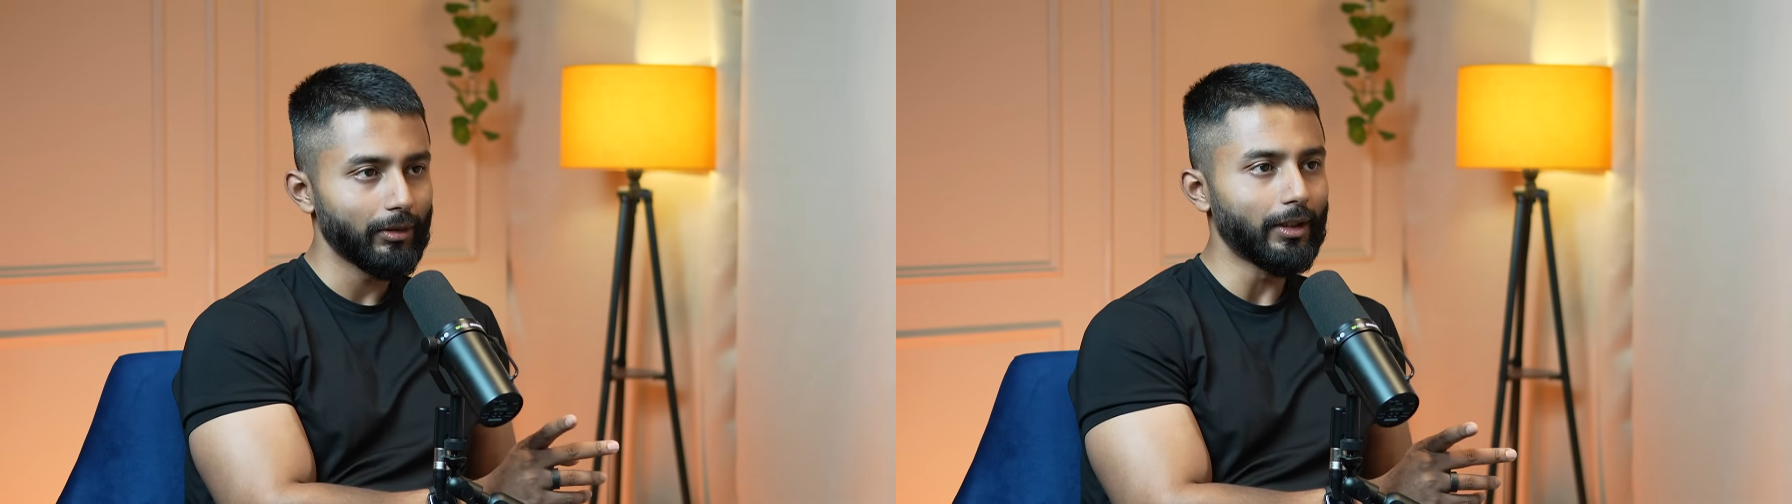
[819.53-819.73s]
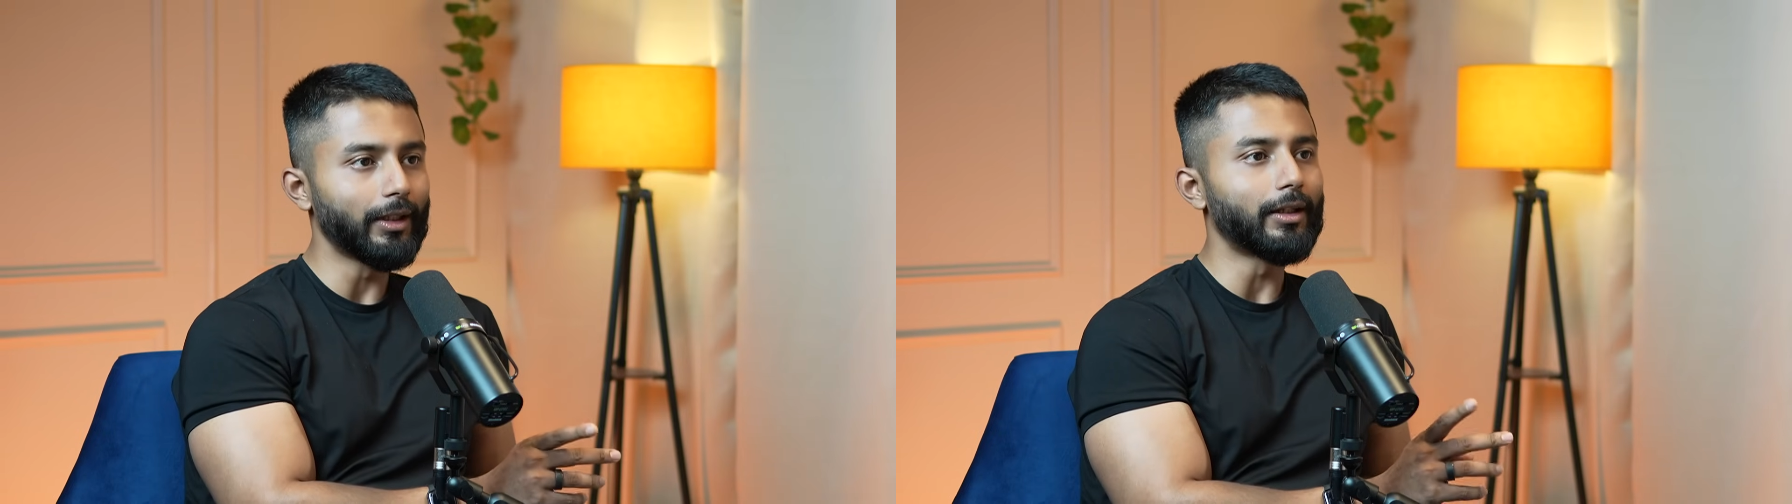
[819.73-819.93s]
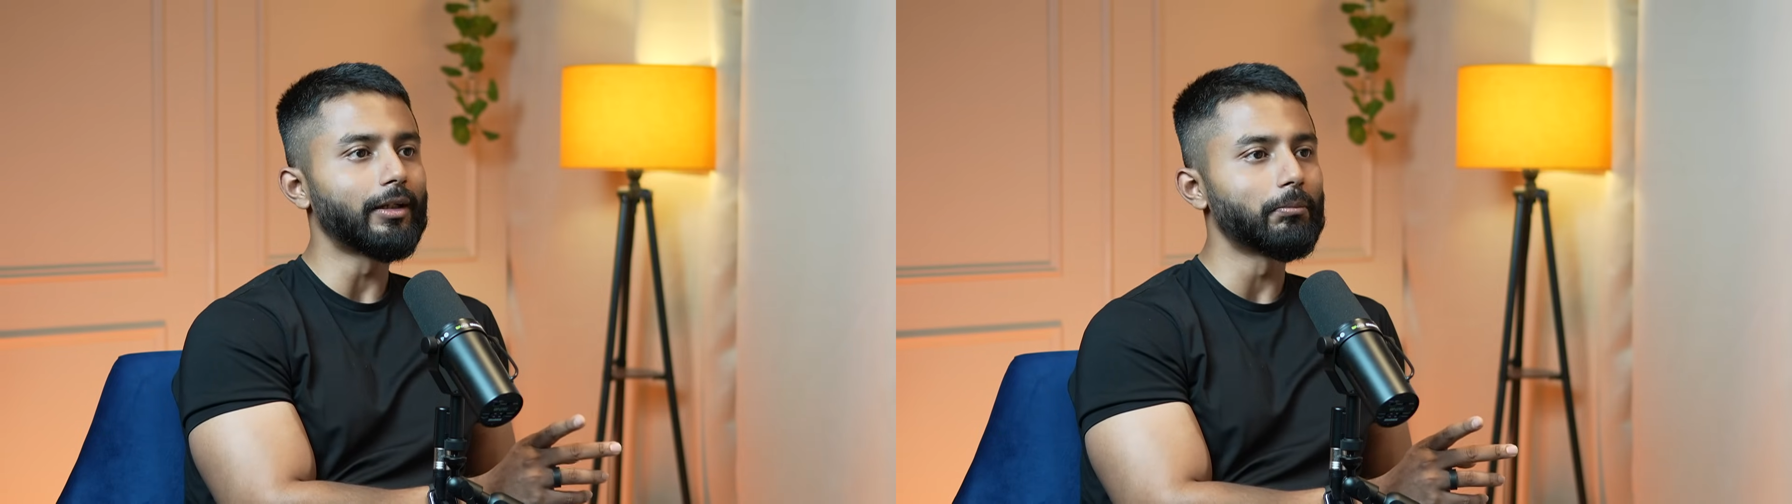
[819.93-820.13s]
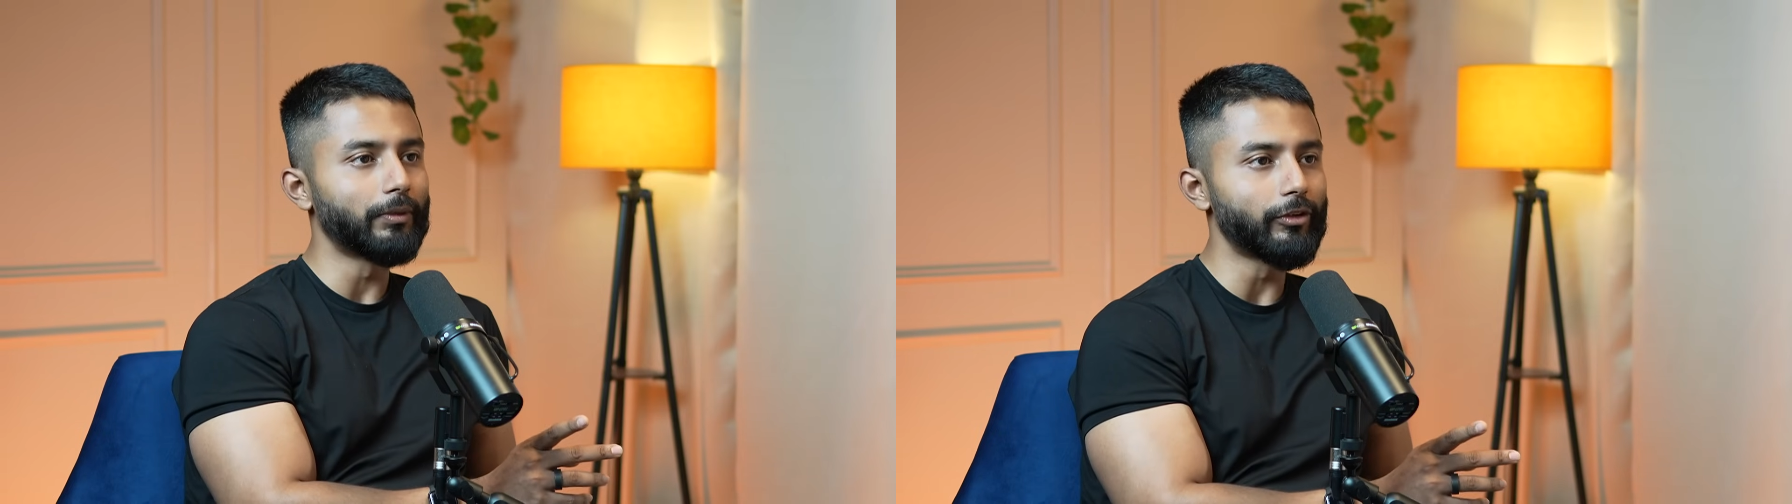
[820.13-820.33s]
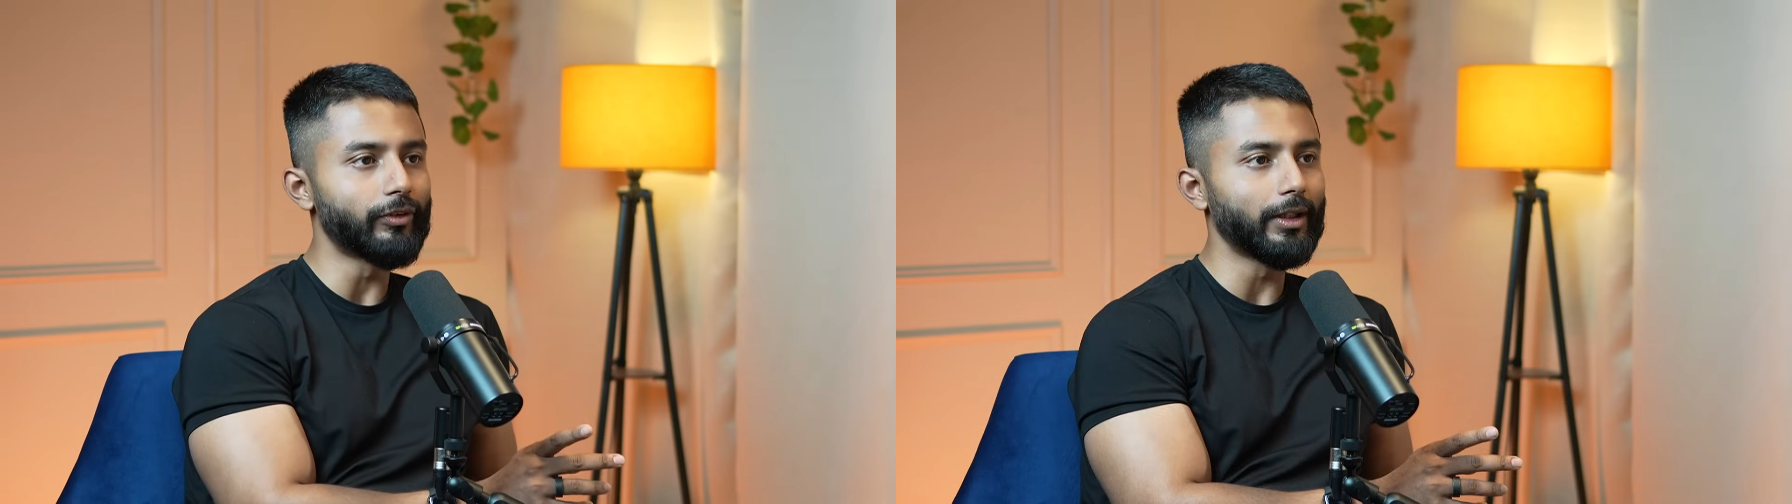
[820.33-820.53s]
like
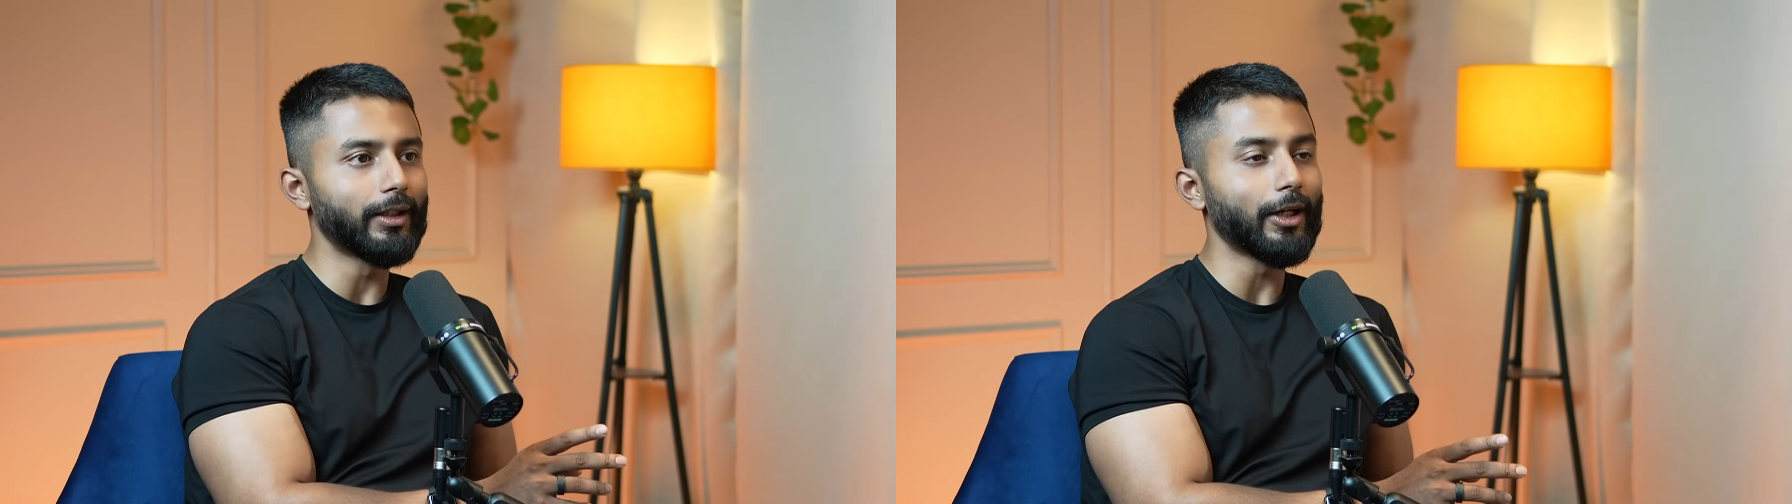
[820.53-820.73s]
this thing,